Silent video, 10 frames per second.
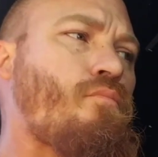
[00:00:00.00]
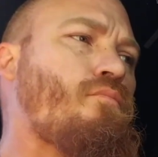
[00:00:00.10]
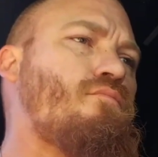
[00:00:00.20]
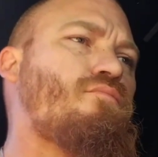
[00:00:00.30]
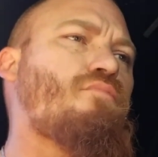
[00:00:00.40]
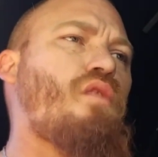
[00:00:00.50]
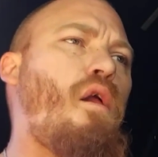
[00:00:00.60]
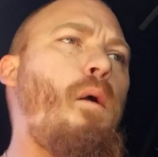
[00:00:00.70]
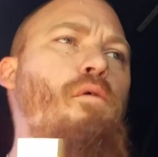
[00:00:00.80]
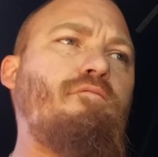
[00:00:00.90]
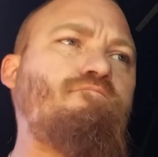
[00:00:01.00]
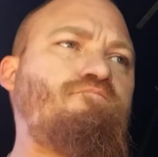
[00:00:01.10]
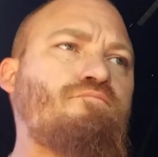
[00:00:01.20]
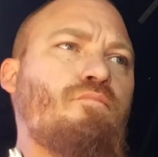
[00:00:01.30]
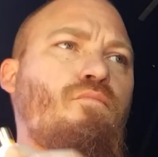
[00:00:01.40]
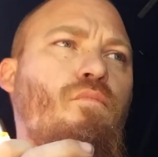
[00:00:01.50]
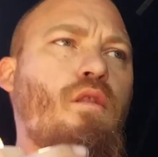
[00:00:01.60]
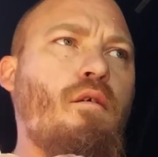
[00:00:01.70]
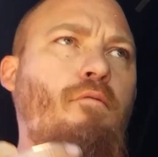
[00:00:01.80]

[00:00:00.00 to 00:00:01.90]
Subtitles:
(silence)